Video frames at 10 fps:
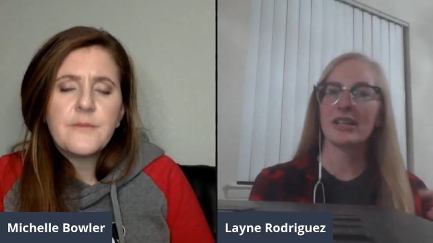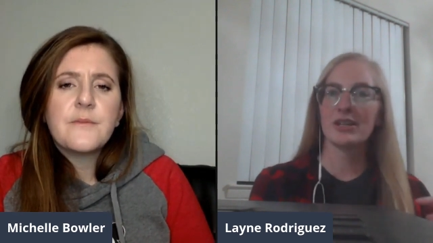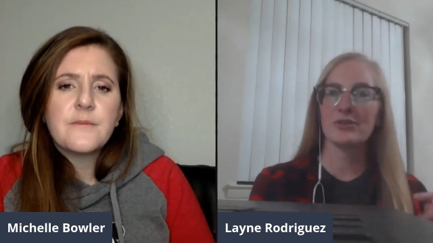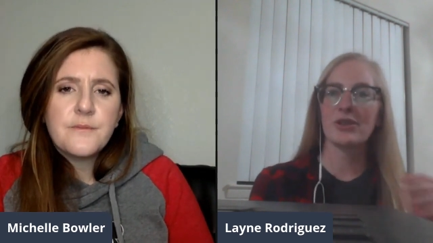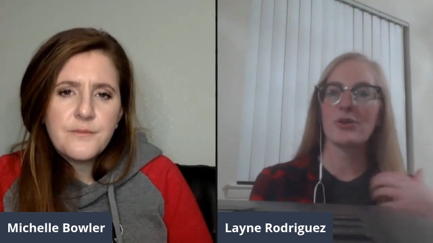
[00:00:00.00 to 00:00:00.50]
Speaker 1: are
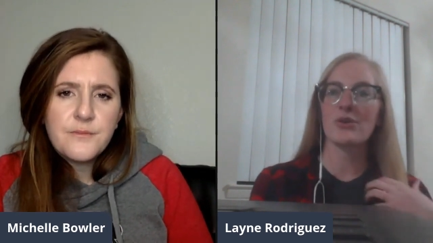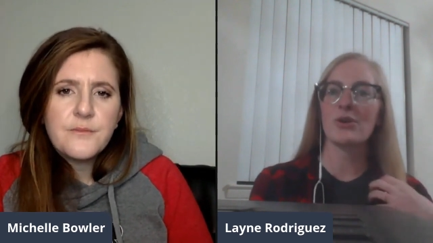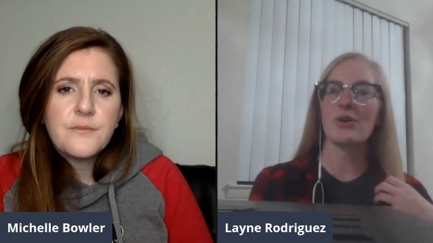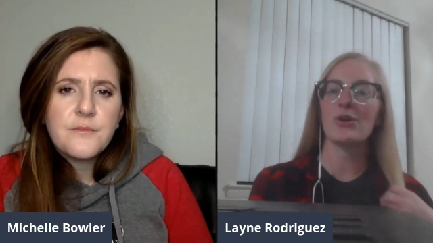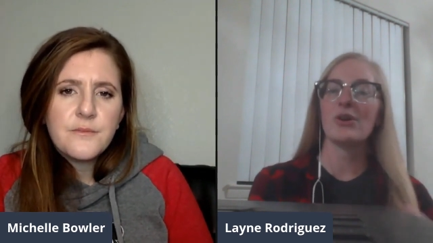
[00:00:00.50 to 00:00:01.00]
here
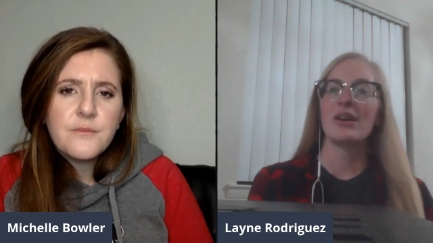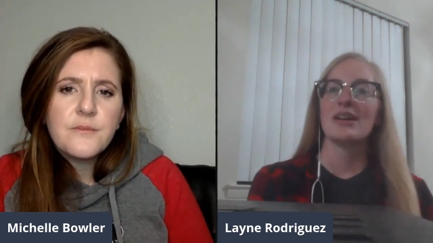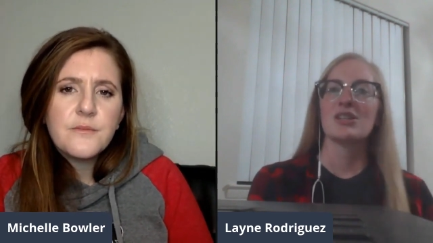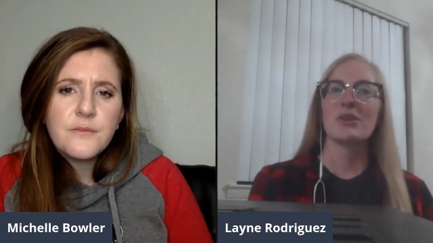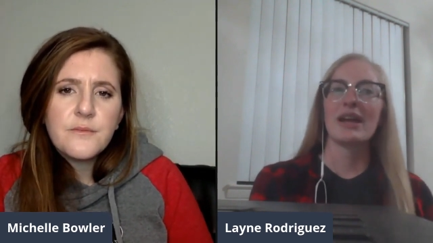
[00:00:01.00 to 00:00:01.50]
local.
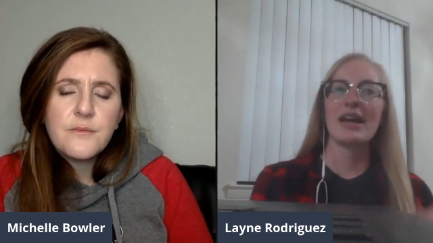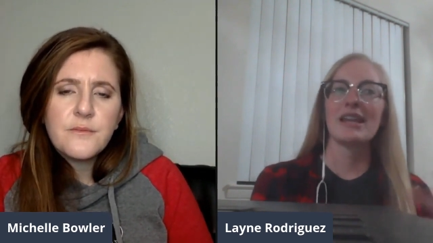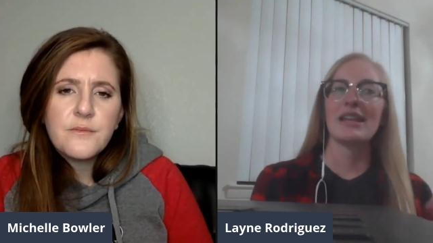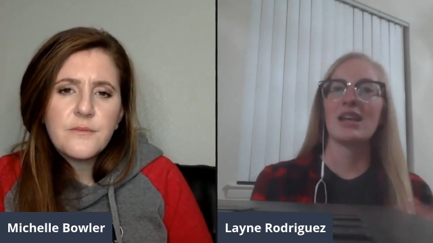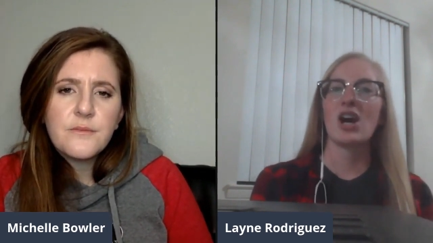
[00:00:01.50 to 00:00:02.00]
So I kind of
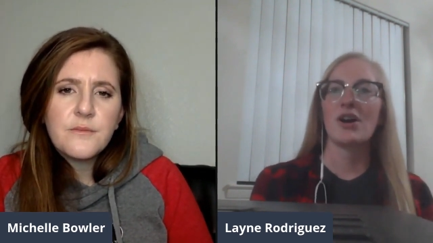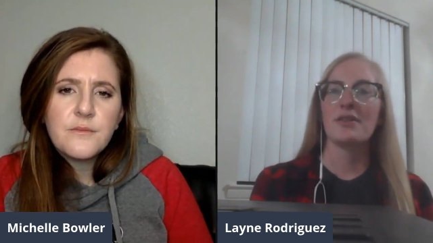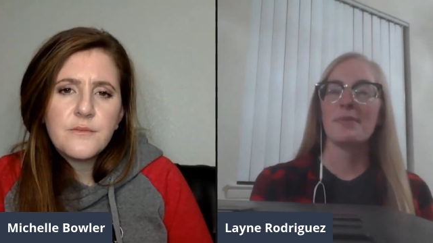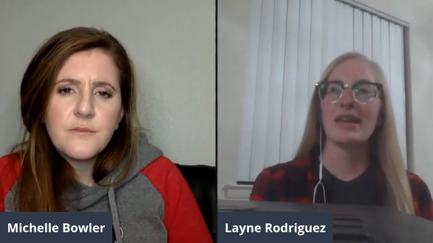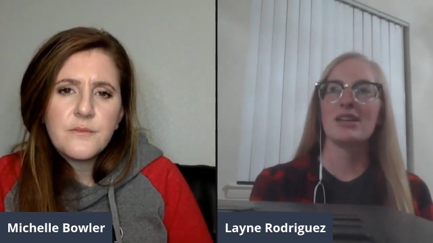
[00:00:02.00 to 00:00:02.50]
like got on
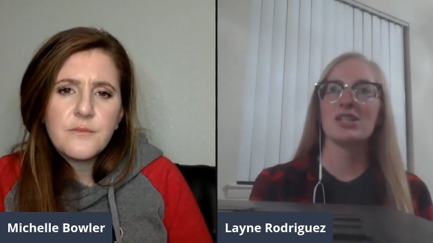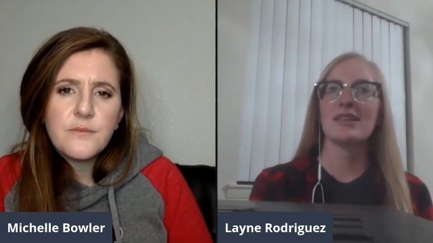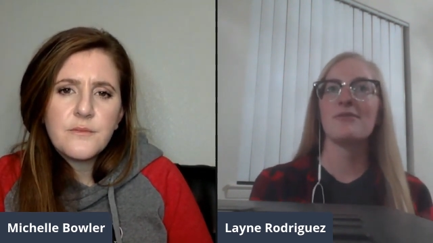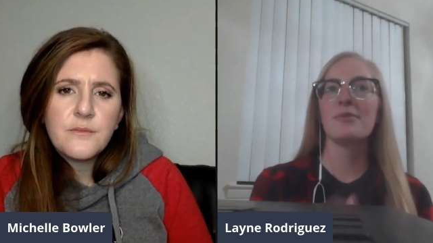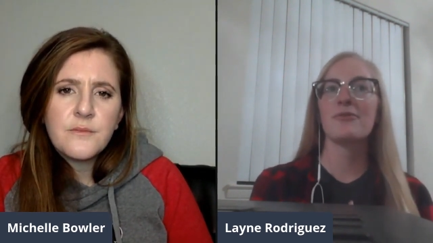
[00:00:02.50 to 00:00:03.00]
the pages
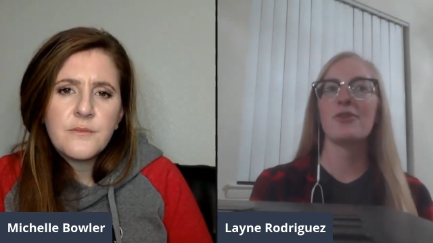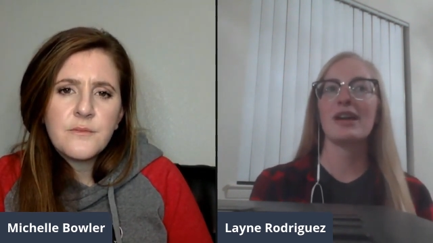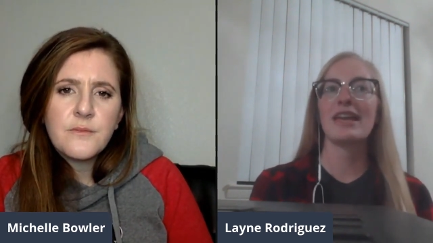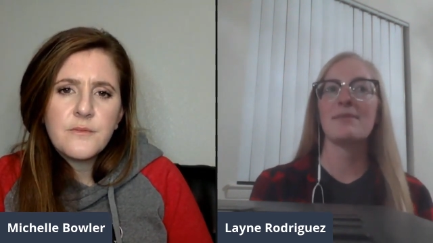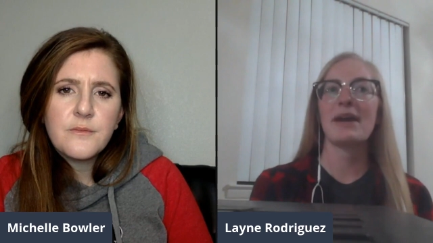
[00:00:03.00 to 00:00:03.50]
even before I
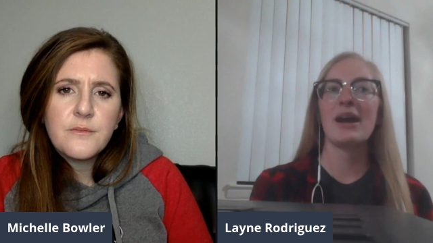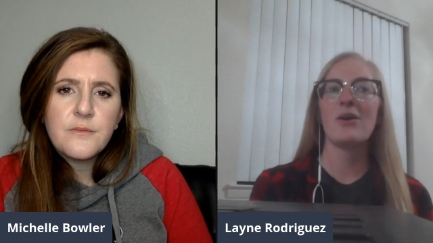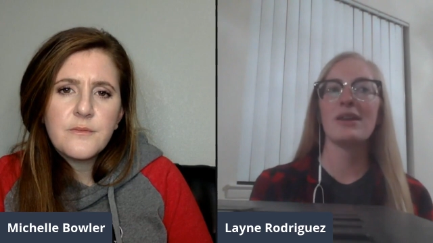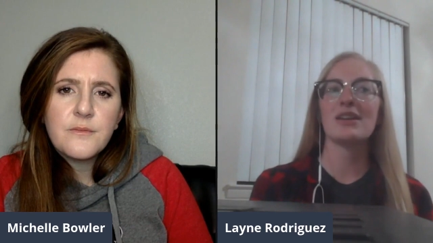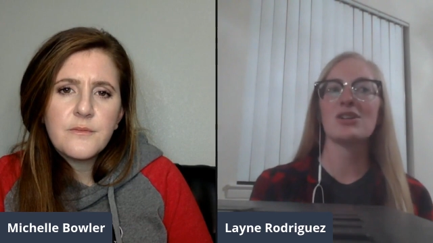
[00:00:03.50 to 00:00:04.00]
came
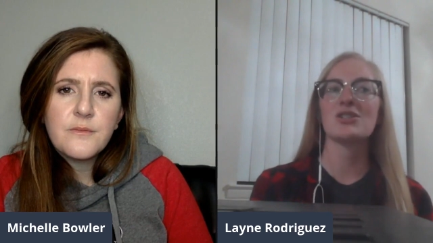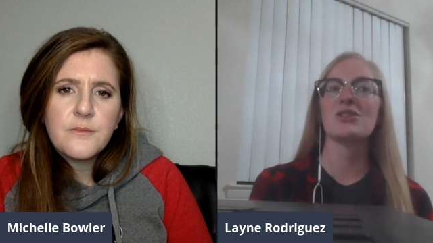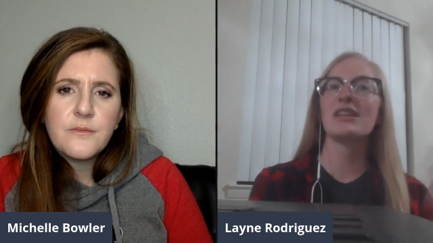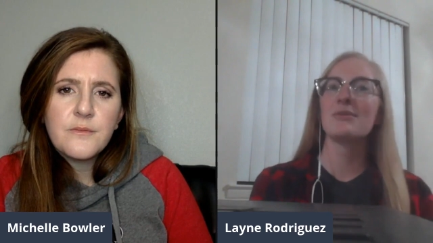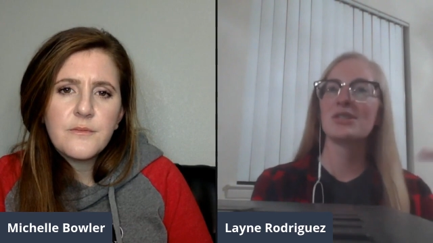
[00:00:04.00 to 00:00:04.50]
out here. So
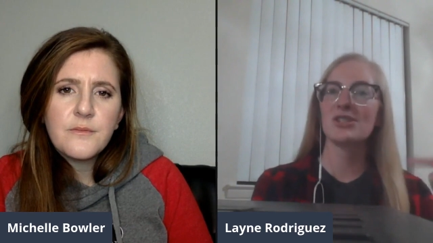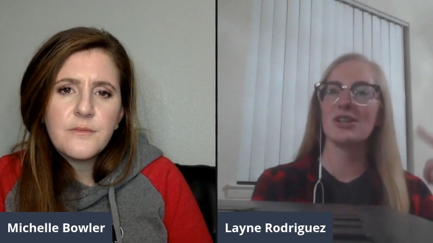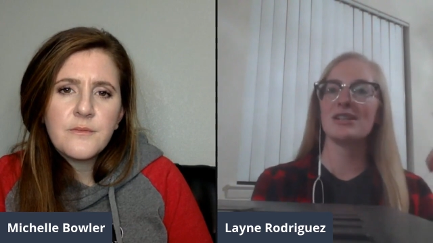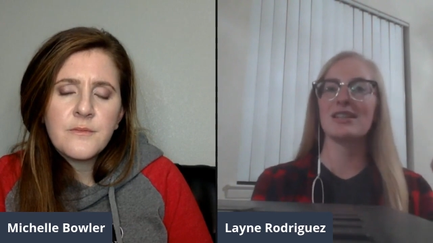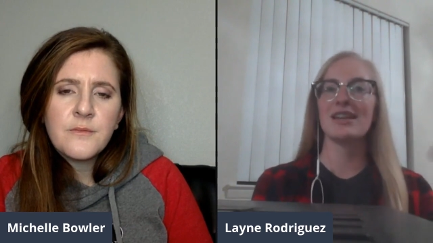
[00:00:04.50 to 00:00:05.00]
then I was
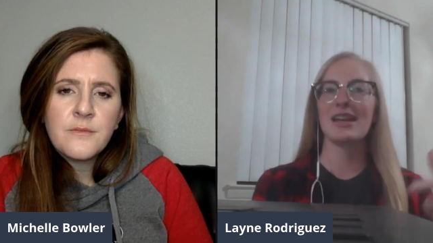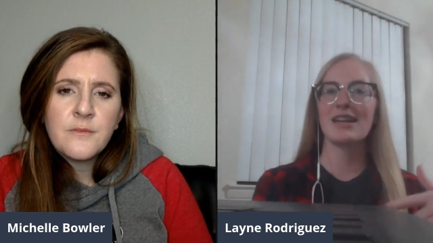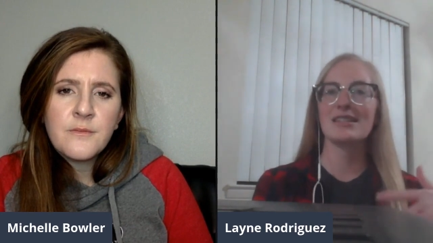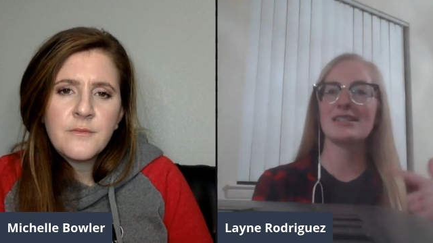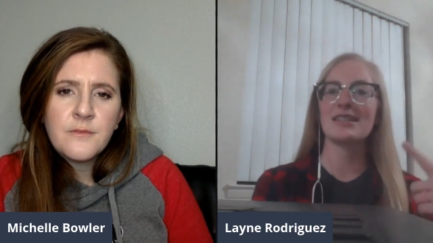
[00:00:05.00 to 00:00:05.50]
starting to like
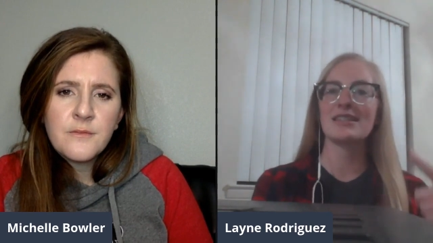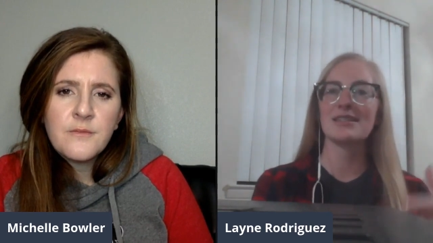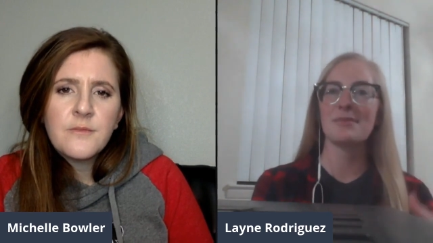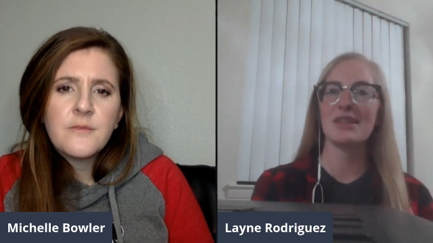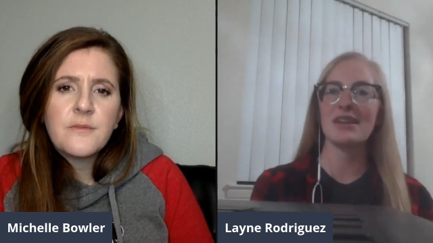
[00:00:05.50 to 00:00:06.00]
kind of see
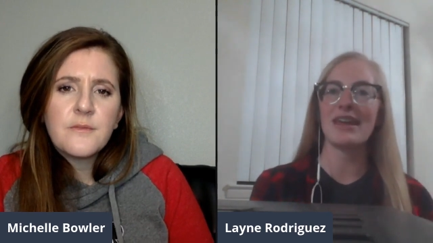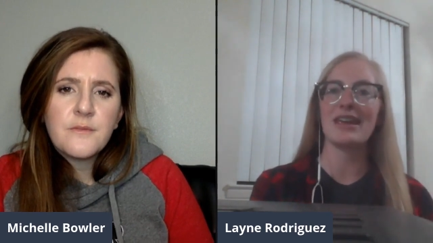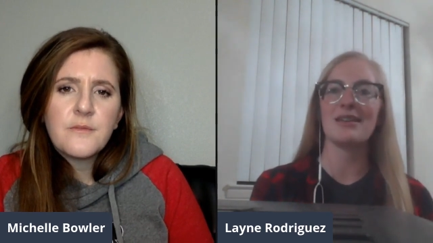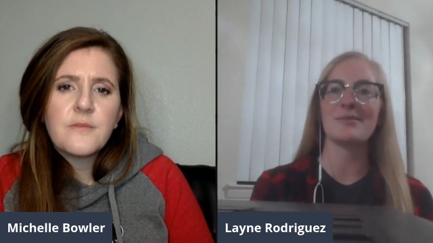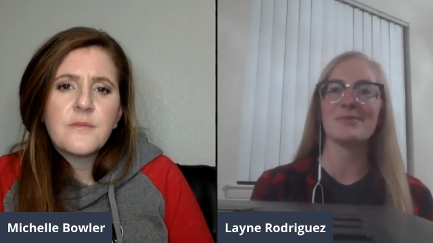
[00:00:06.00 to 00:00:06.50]
some of the
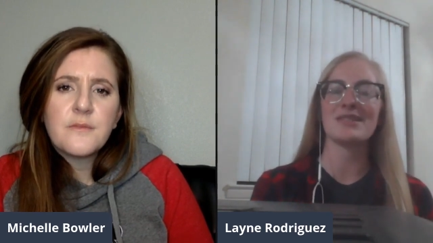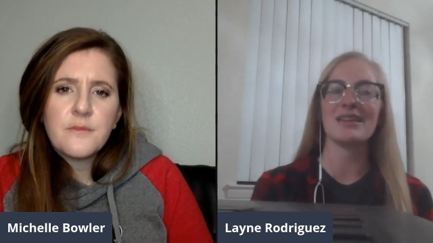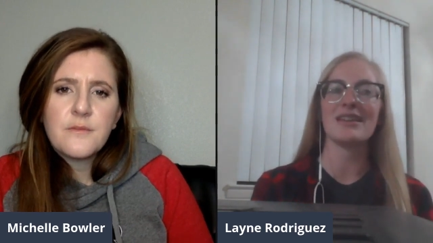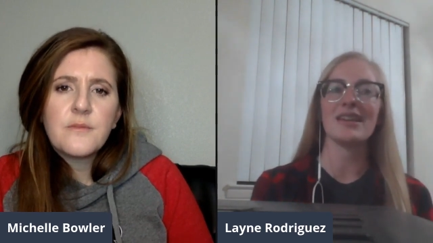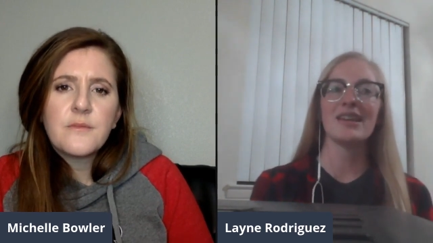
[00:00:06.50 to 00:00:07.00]
names
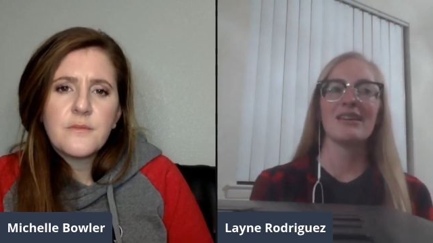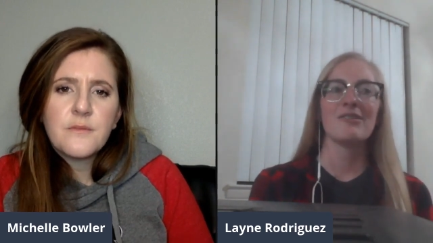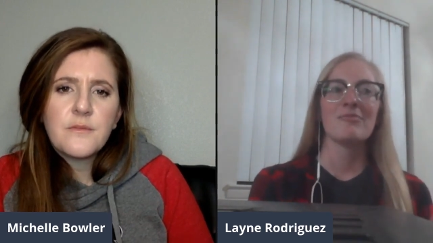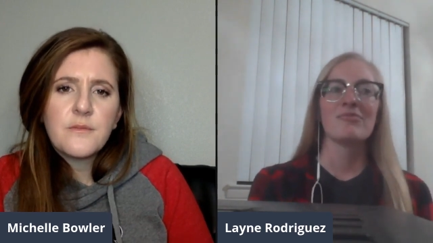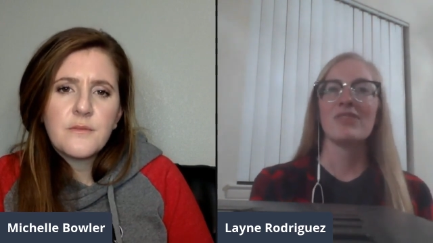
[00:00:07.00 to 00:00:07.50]
and
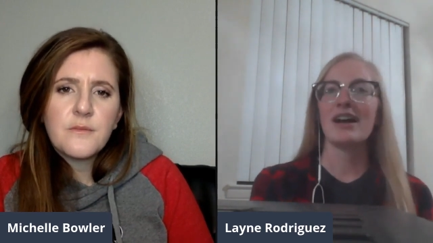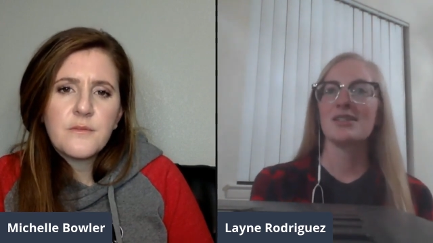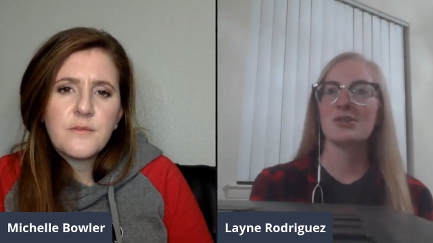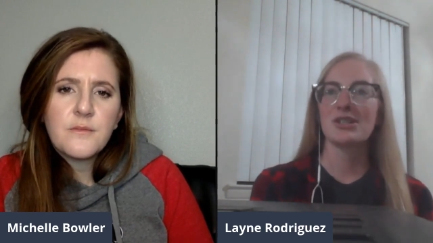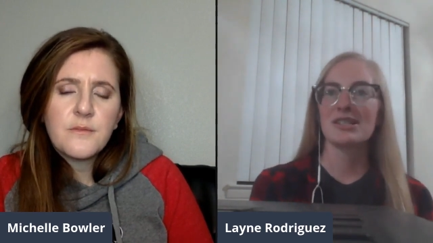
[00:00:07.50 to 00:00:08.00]
that
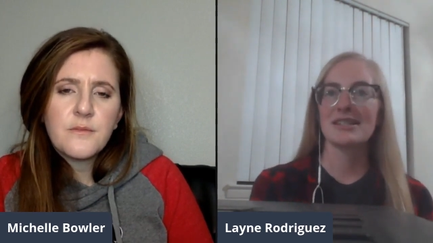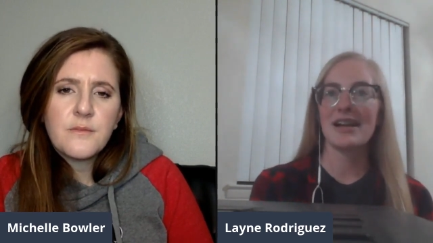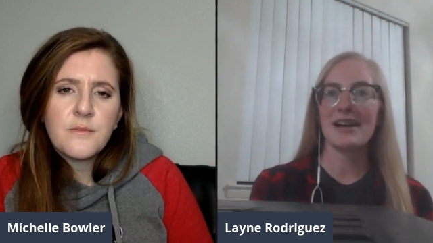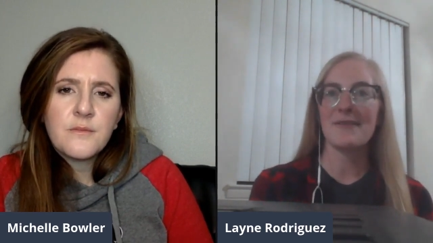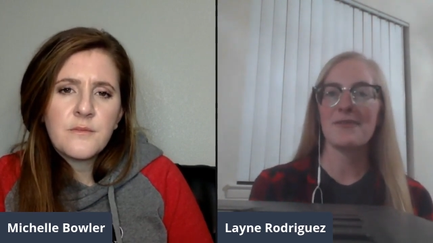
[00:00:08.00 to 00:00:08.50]
sort of stuff.